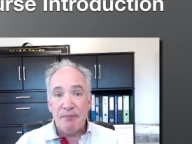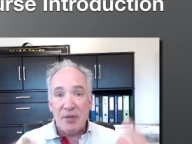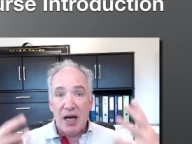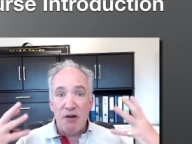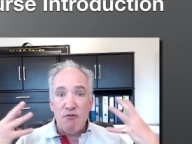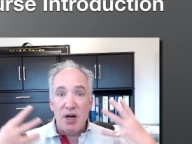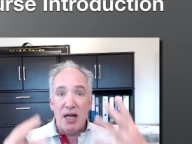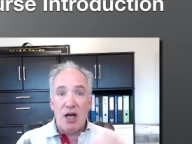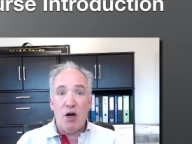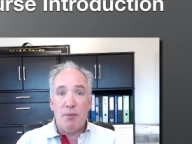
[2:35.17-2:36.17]
I really
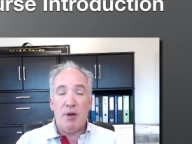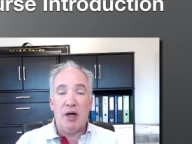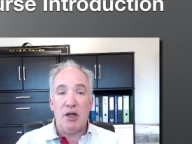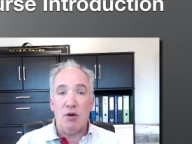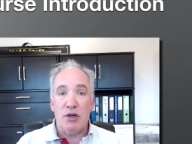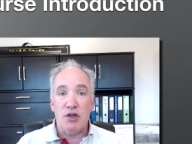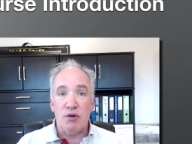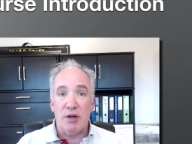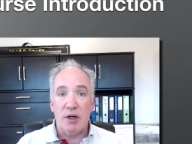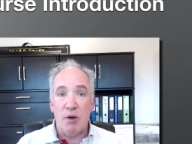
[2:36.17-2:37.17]
hope uh, you'll
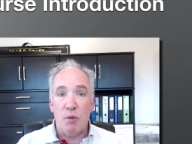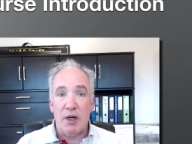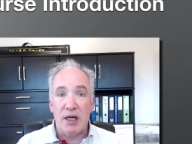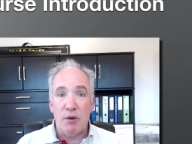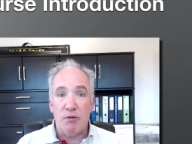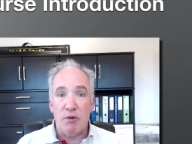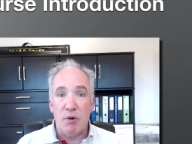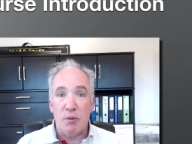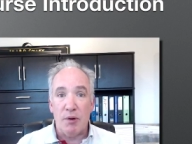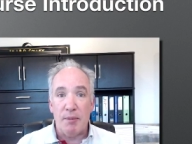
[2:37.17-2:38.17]
enjoy uh, working through
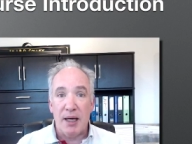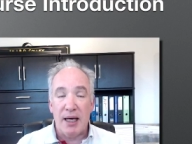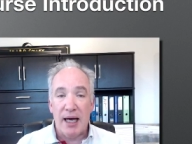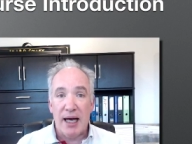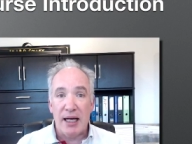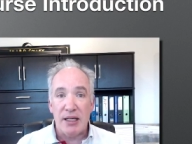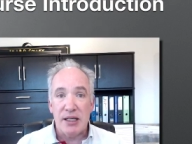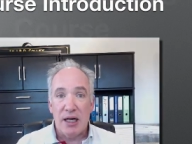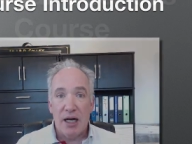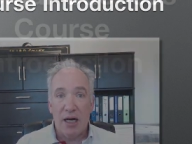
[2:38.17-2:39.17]
it with me and
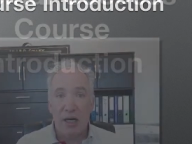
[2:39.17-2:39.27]
uh,